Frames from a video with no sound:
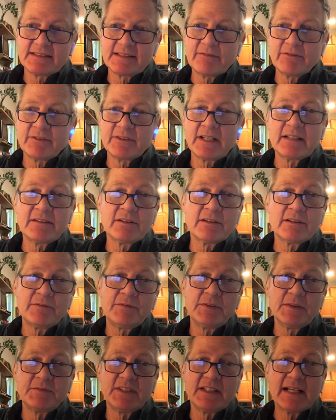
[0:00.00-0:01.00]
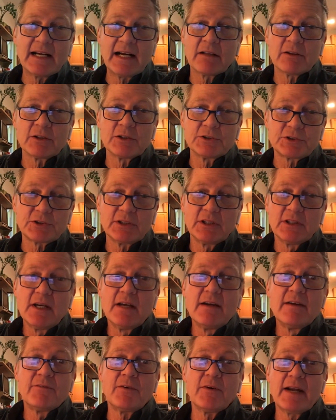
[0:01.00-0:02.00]

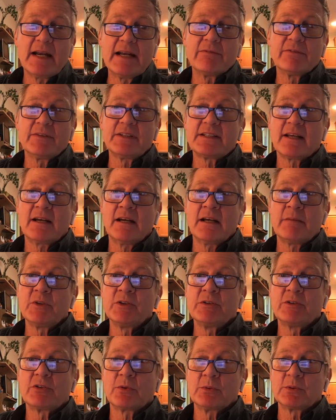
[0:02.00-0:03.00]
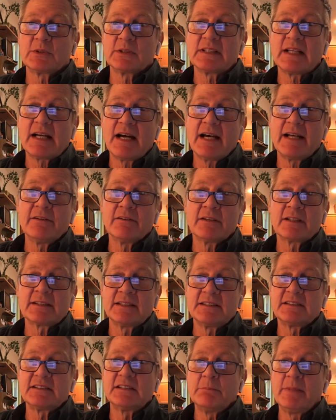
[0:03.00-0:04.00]
$750 for every time you told a lie during
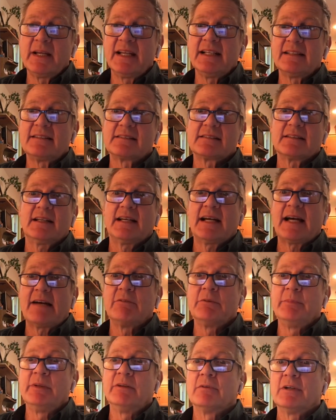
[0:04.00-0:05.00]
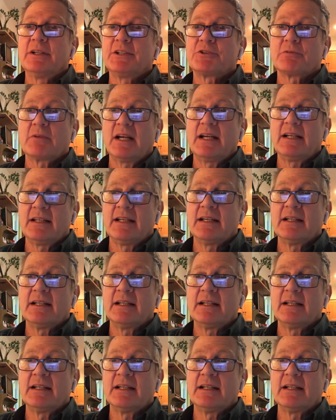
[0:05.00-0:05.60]
these debates, I would be rich right